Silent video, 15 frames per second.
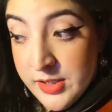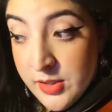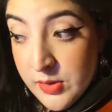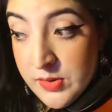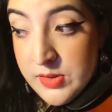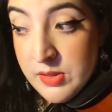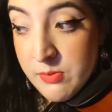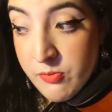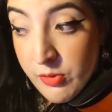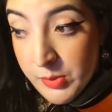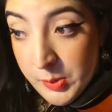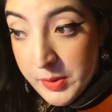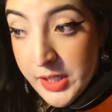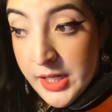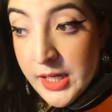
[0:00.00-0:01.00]
notes from
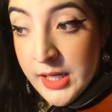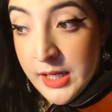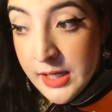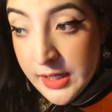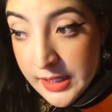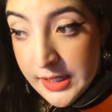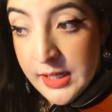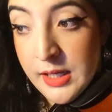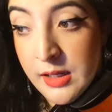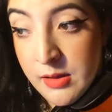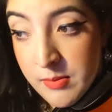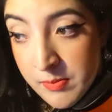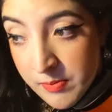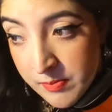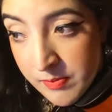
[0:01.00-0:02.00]
the beginning
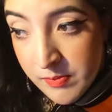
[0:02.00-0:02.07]
and...